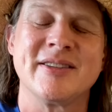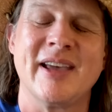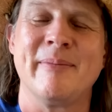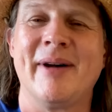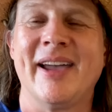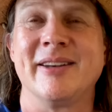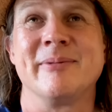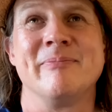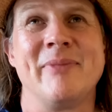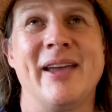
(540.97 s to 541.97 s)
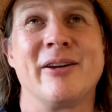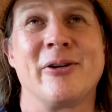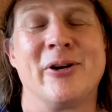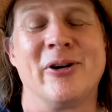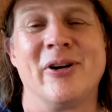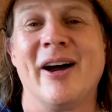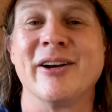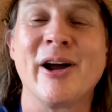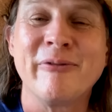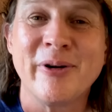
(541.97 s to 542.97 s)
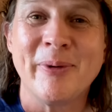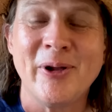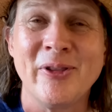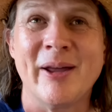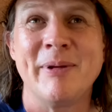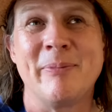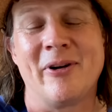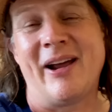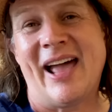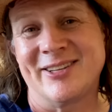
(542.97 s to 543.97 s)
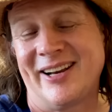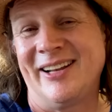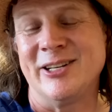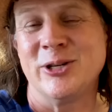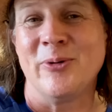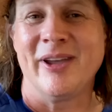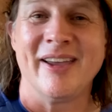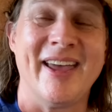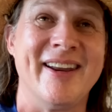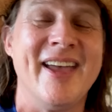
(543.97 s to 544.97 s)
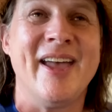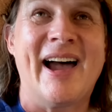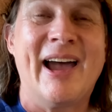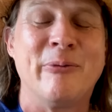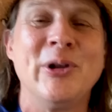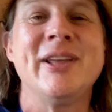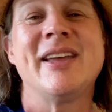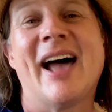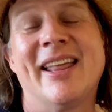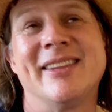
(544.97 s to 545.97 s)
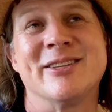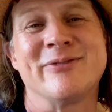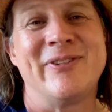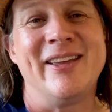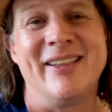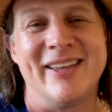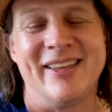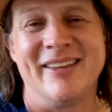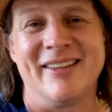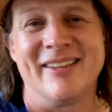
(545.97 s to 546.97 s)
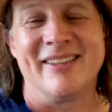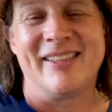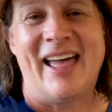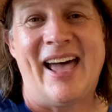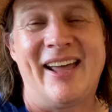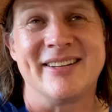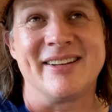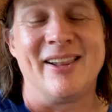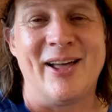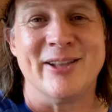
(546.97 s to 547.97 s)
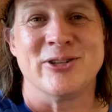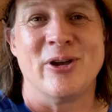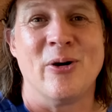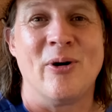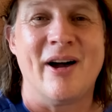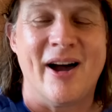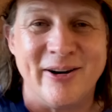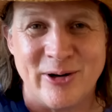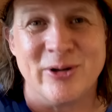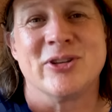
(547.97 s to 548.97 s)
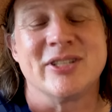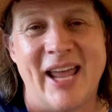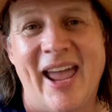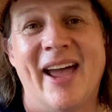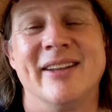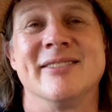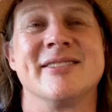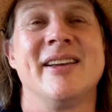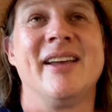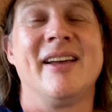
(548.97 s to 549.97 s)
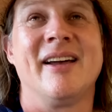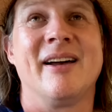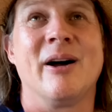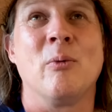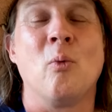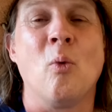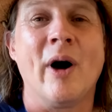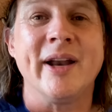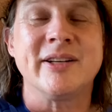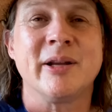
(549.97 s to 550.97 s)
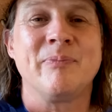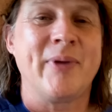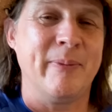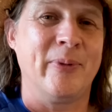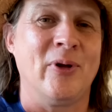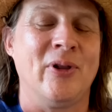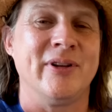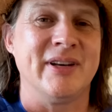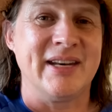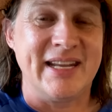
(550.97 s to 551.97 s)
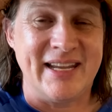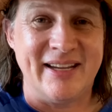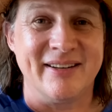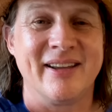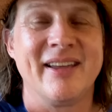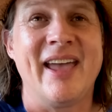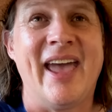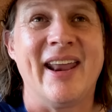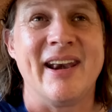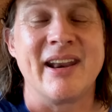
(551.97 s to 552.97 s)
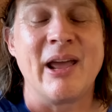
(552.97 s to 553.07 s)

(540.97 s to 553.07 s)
that might make her uncomfortable that people are accidentally doing. And I really got this feeling that Alonzo understands what people need and